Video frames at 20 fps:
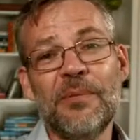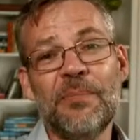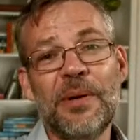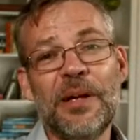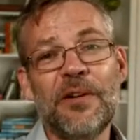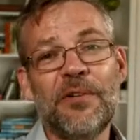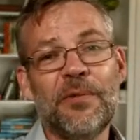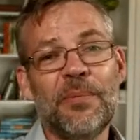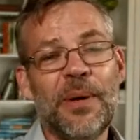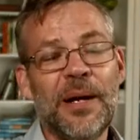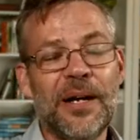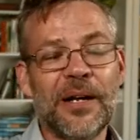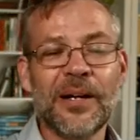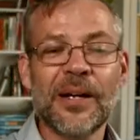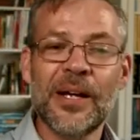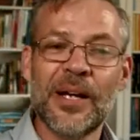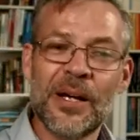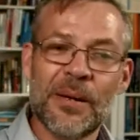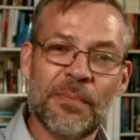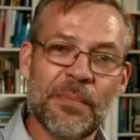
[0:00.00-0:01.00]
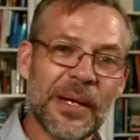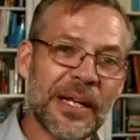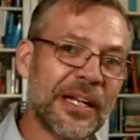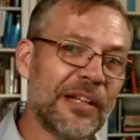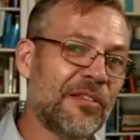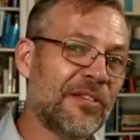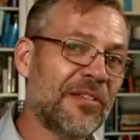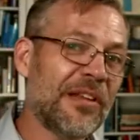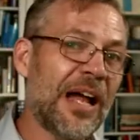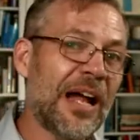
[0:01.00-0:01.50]
the benchmark, but
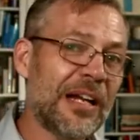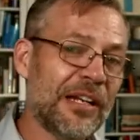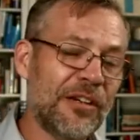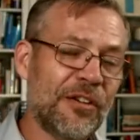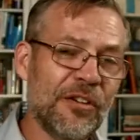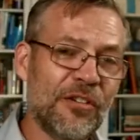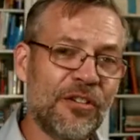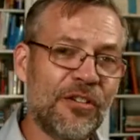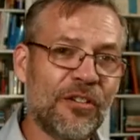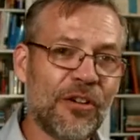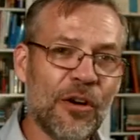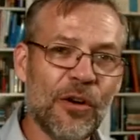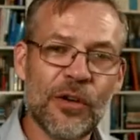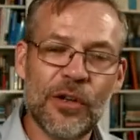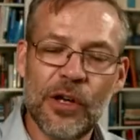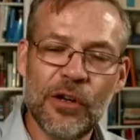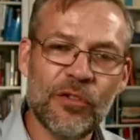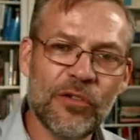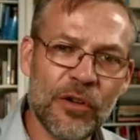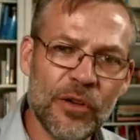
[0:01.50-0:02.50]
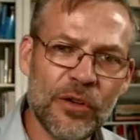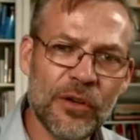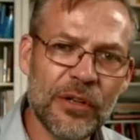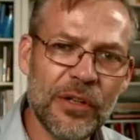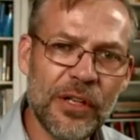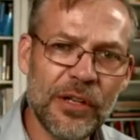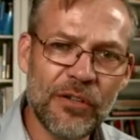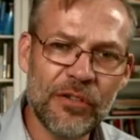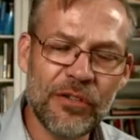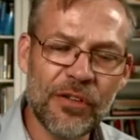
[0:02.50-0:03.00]
it's starting to show those
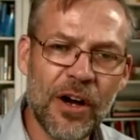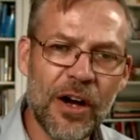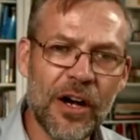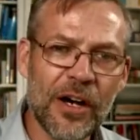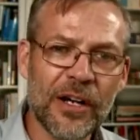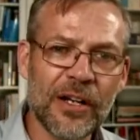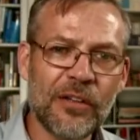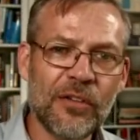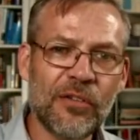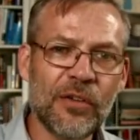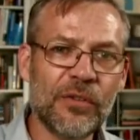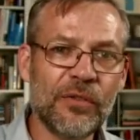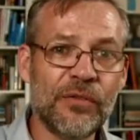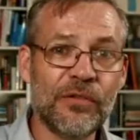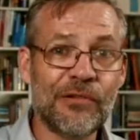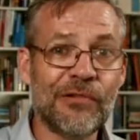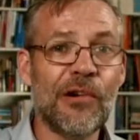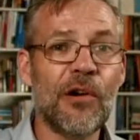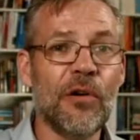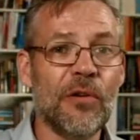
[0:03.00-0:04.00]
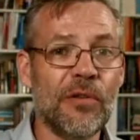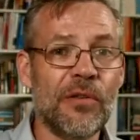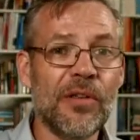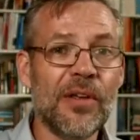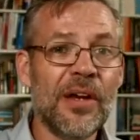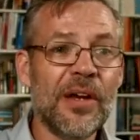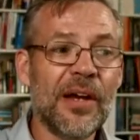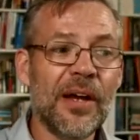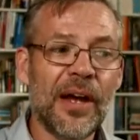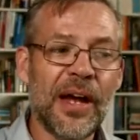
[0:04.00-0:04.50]
early signs of growth.
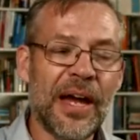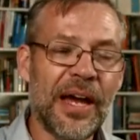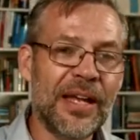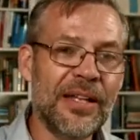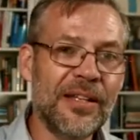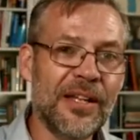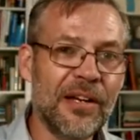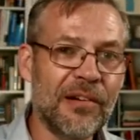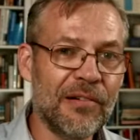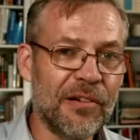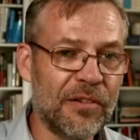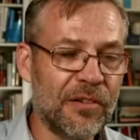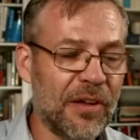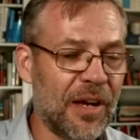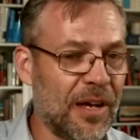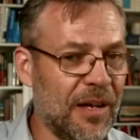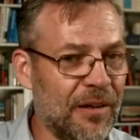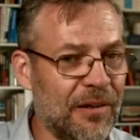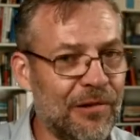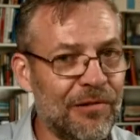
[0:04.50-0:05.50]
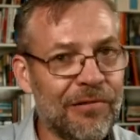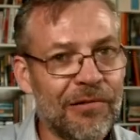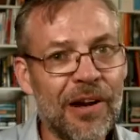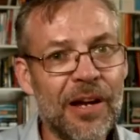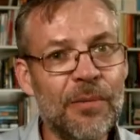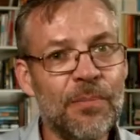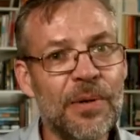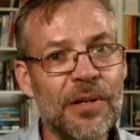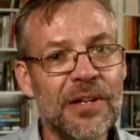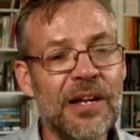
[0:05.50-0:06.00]
And there is a
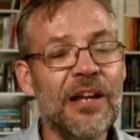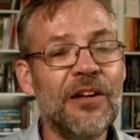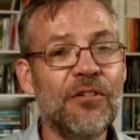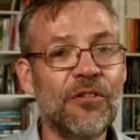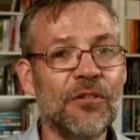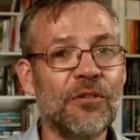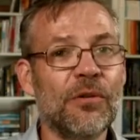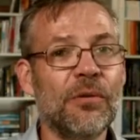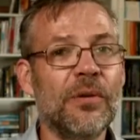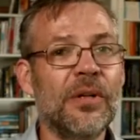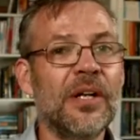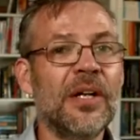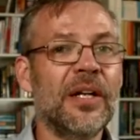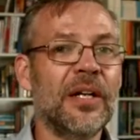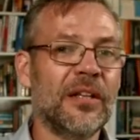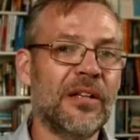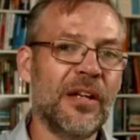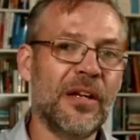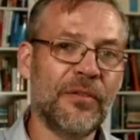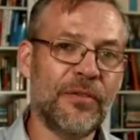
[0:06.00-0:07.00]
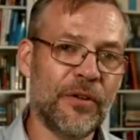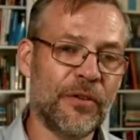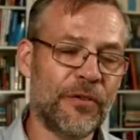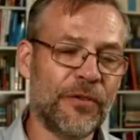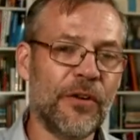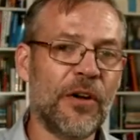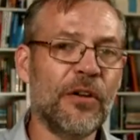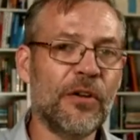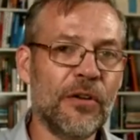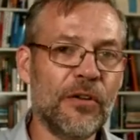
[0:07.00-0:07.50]
great potential that if it
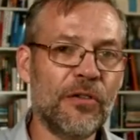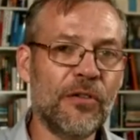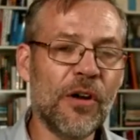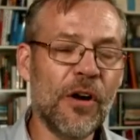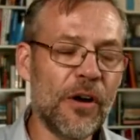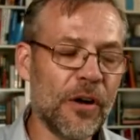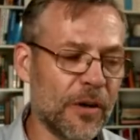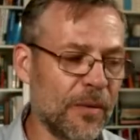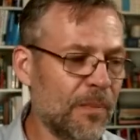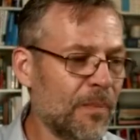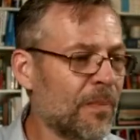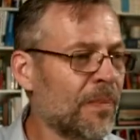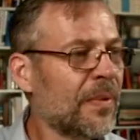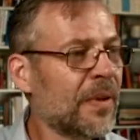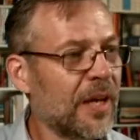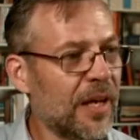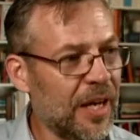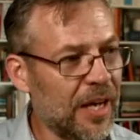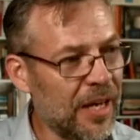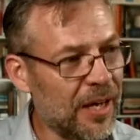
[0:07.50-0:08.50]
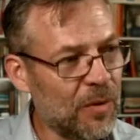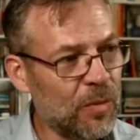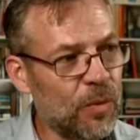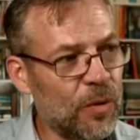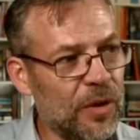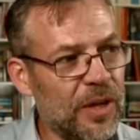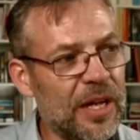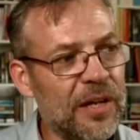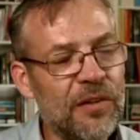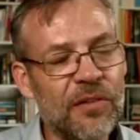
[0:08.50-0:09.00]
follows on, it
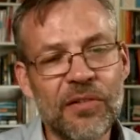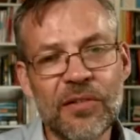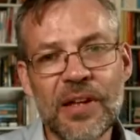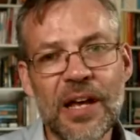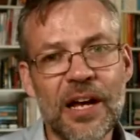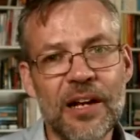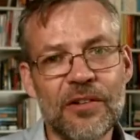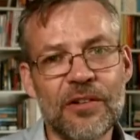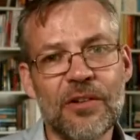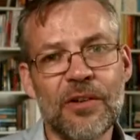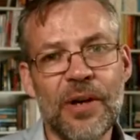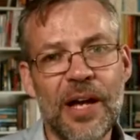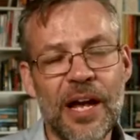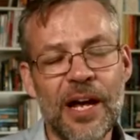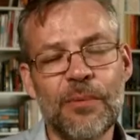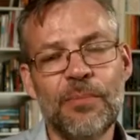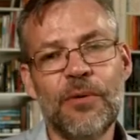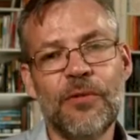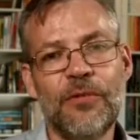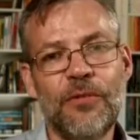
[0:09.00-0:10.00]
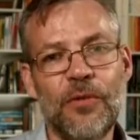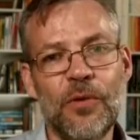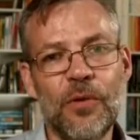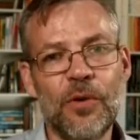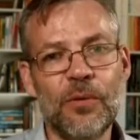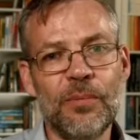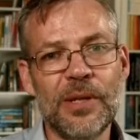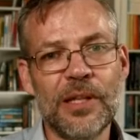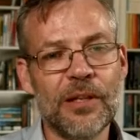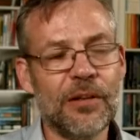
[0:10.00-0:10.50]
will then start to
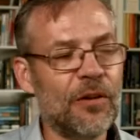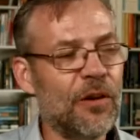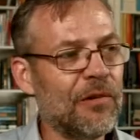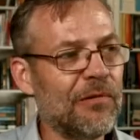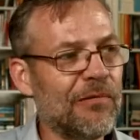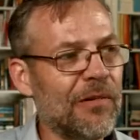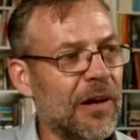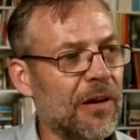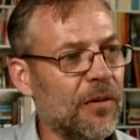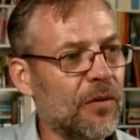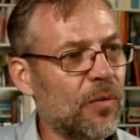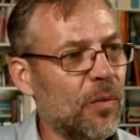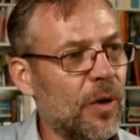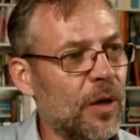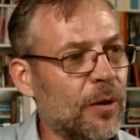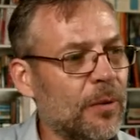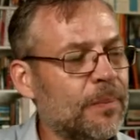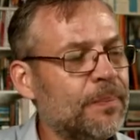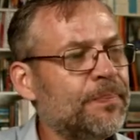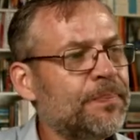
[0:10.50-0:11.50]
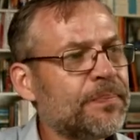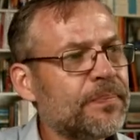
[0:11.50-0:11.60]
outperform in the long run as well.